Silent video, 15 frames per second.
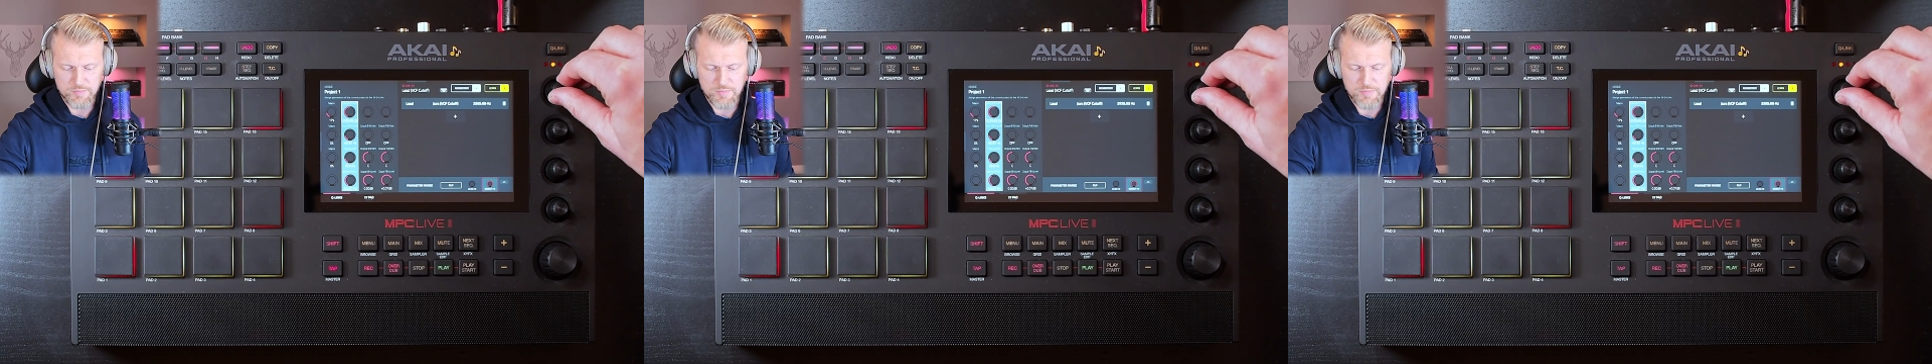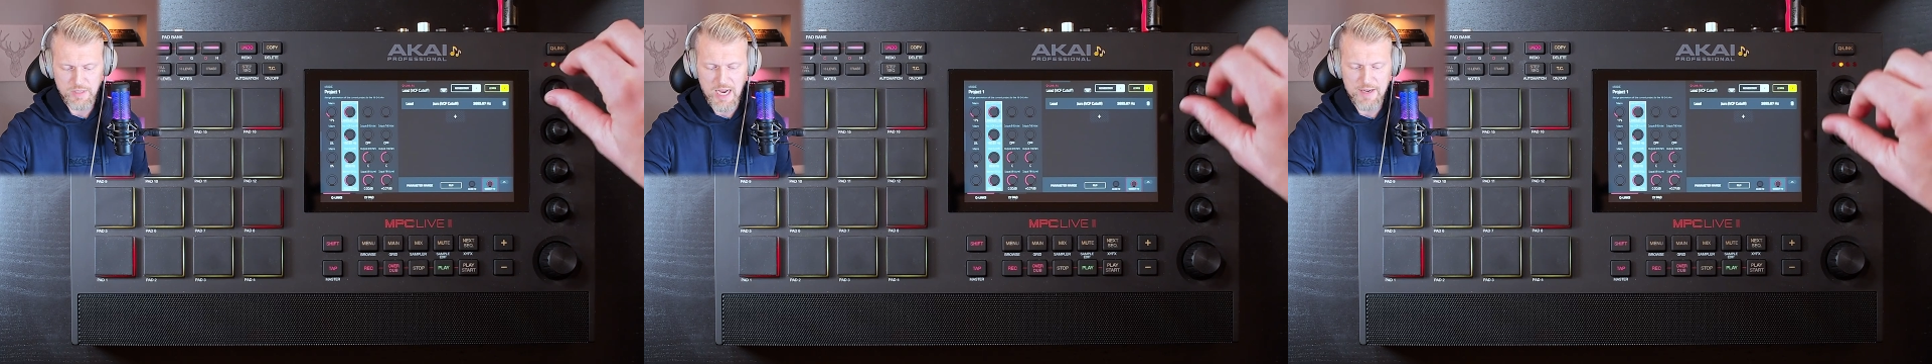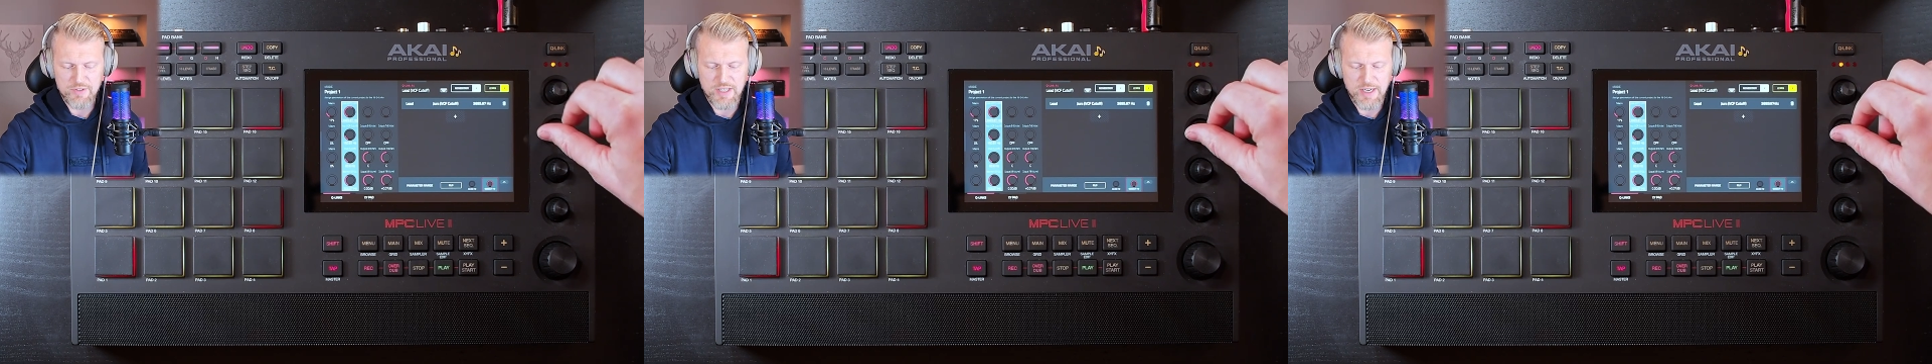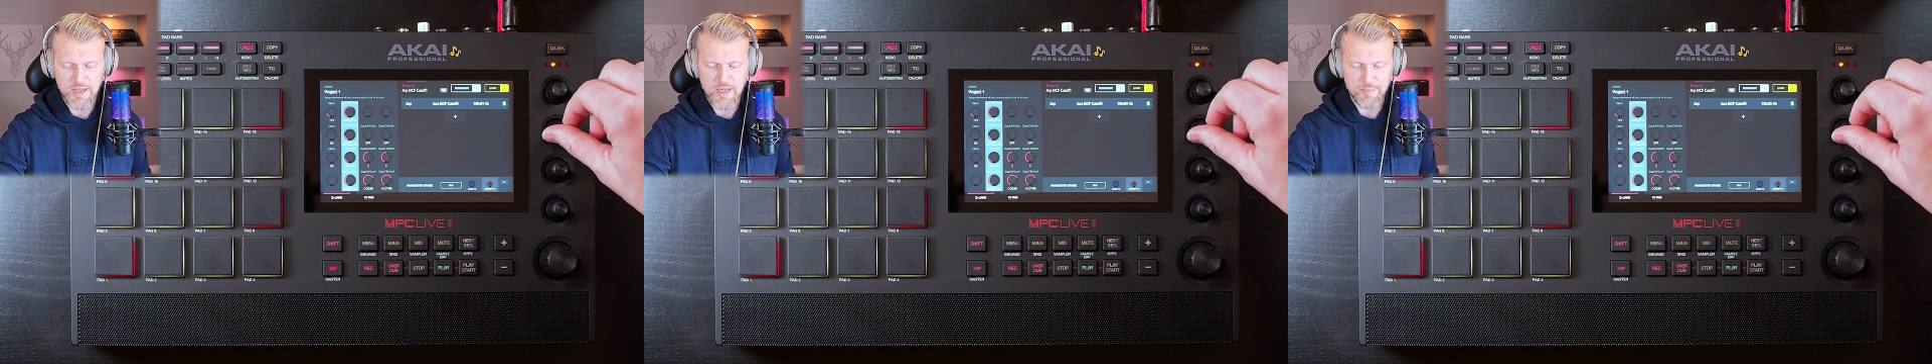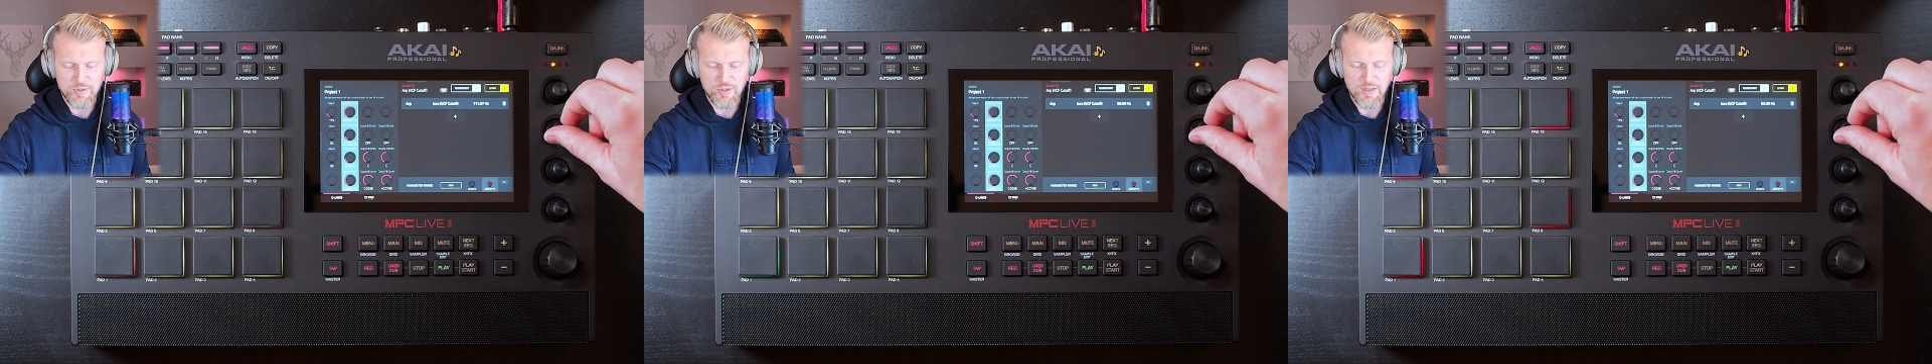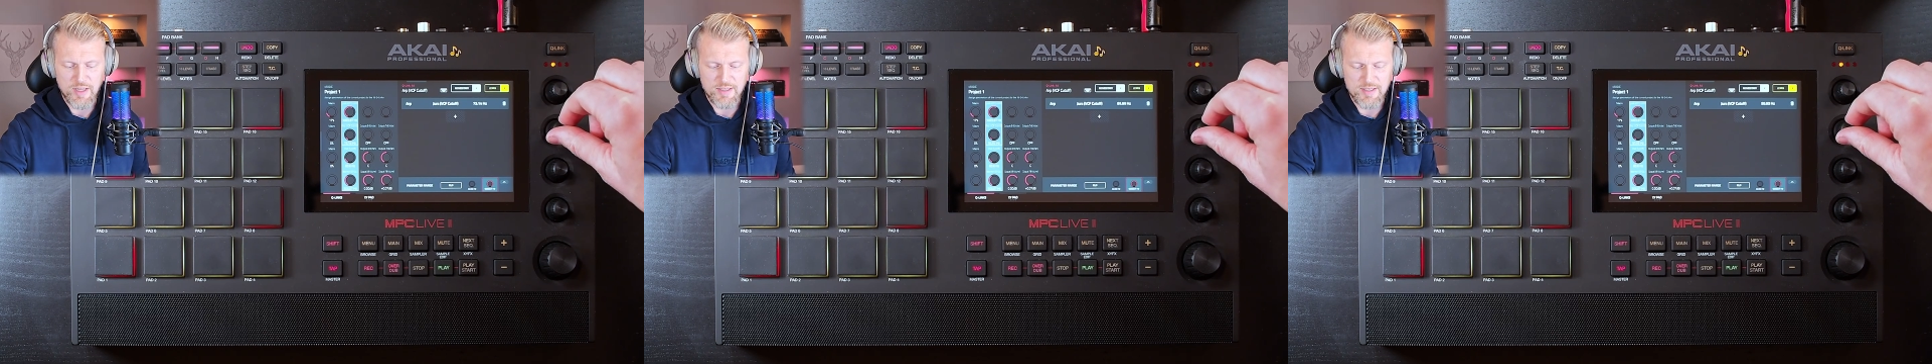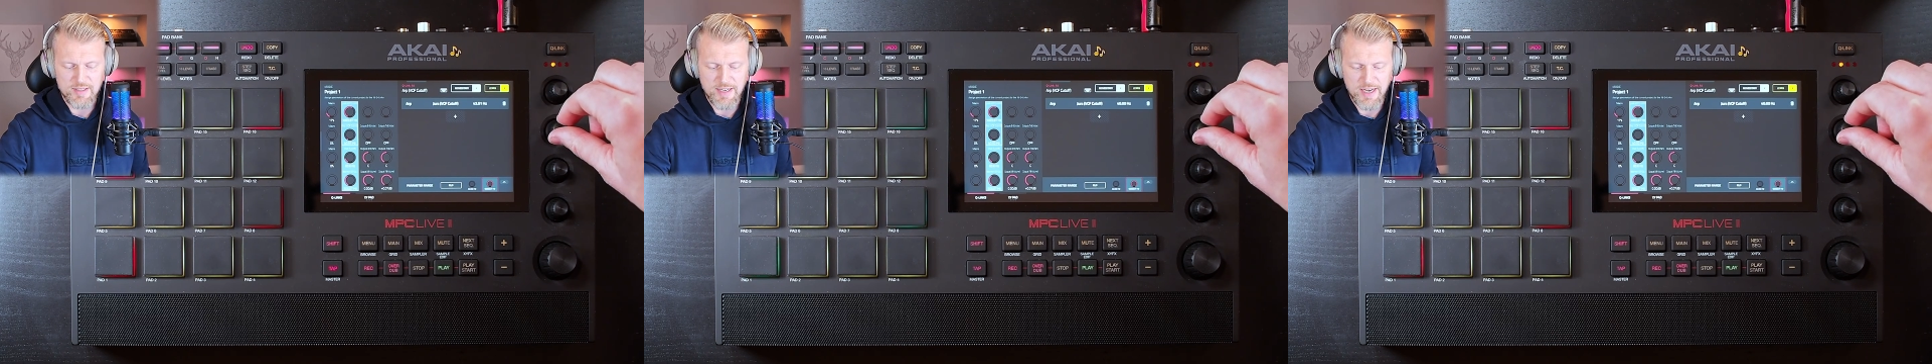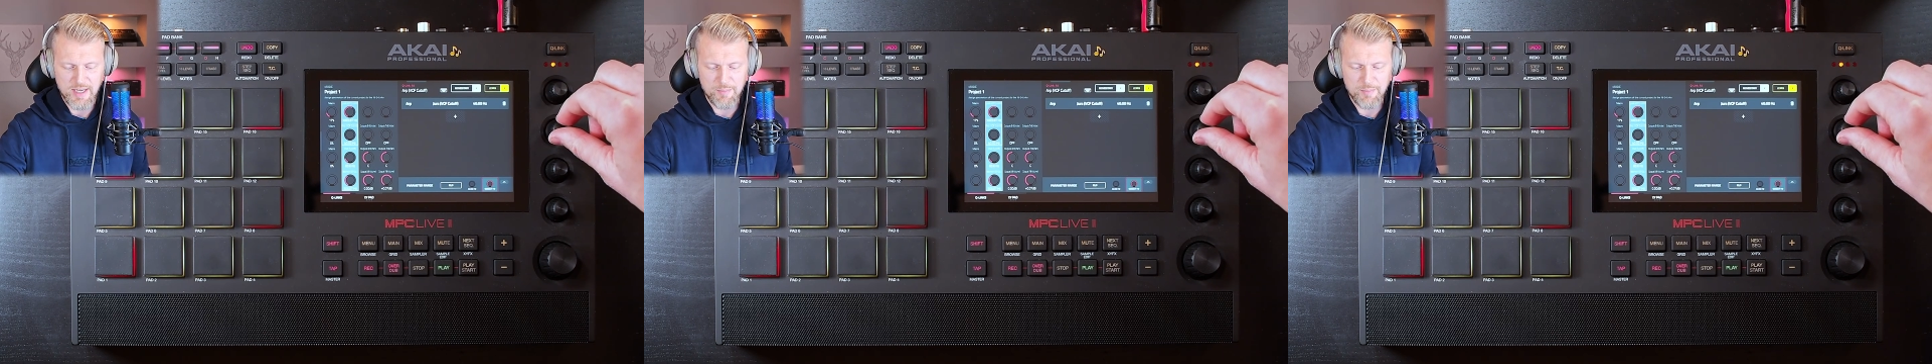I've set it up so that the
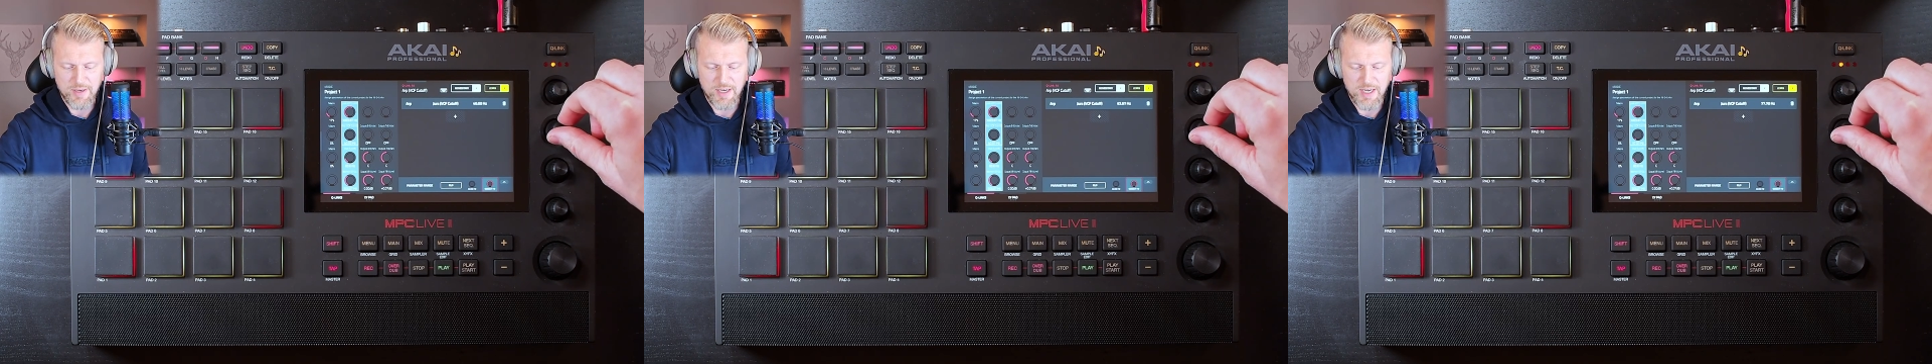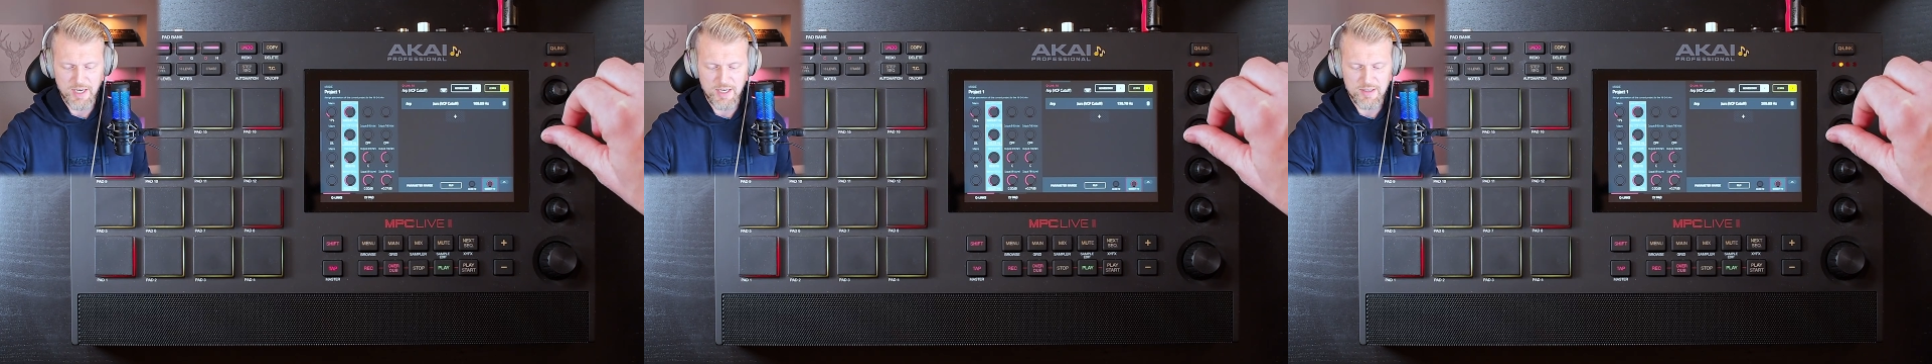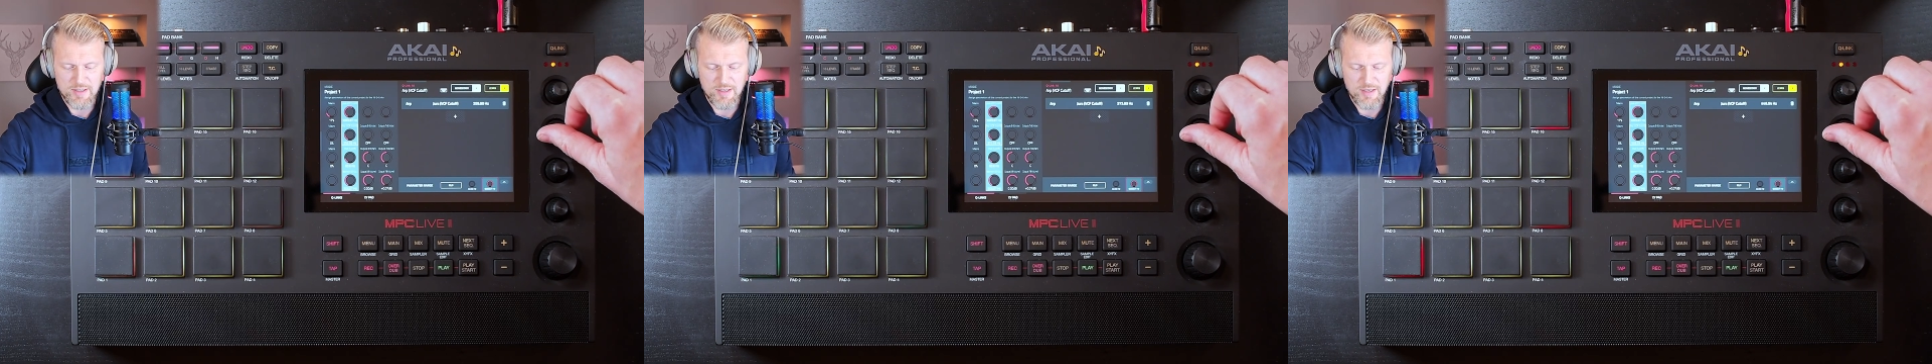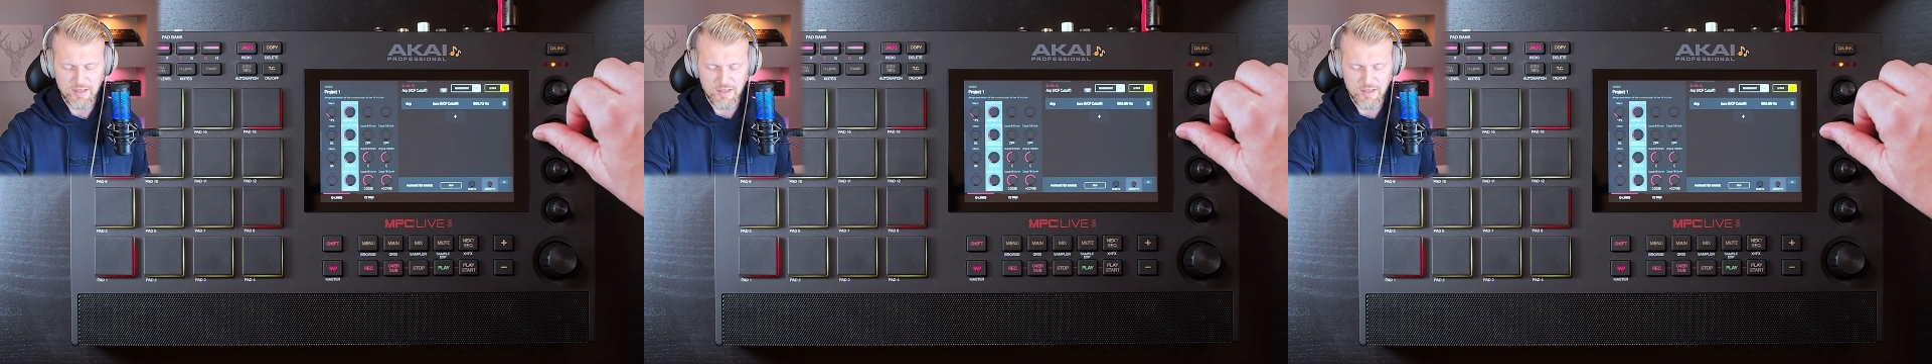second page